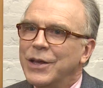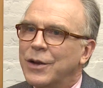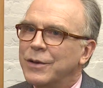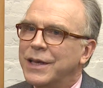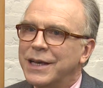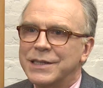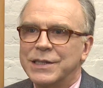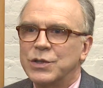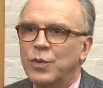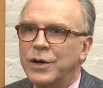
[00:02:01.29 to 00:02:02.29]
You know, yes,
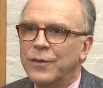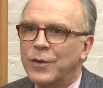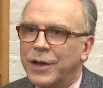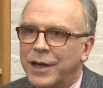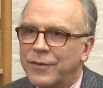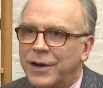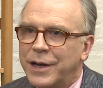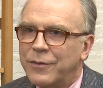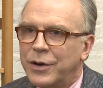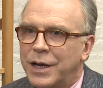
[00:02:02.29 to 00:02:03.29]
it's wonderful to have an
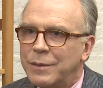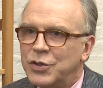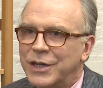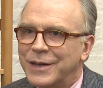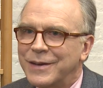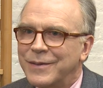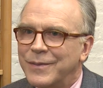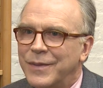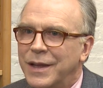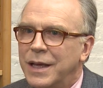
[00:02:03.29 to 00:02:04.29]
ivory object,
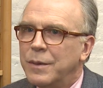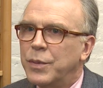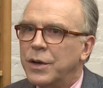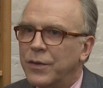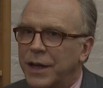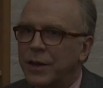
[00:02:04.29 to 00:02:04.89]
but on the